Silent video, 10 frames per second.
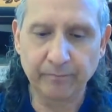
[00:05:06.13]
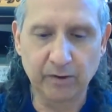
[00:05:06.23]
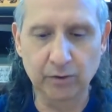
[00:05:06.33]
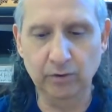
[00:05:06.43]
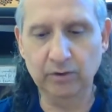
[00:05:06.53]

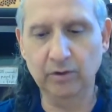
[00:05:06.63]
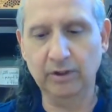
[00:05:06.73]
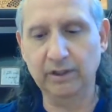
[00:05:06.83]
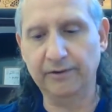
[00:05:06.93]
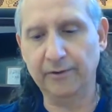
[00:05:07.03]

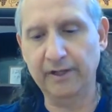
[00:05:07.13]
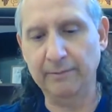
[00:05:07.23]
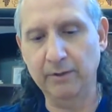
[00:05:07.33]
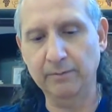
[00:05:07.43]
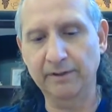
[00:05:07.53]

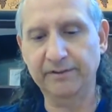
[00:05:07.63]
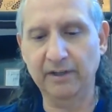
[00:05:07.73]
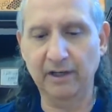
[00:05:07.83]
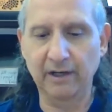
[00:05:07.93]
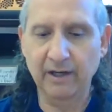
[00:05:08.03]
38 movements
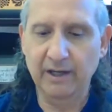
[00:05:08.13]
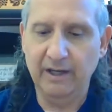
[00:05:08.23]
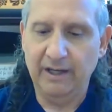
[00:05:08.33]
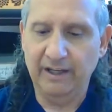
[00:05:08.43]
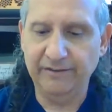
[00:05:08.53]

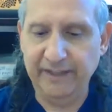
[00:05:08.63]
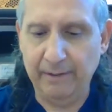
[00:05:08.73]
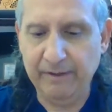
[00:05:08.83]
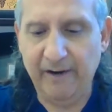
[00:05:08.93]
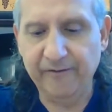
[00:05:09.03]
is
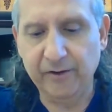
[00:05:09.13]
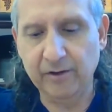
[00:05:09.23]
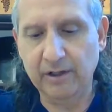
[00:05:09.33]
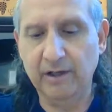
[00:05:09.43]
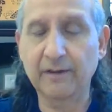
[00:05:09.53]
named
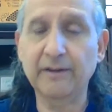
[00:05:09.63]
after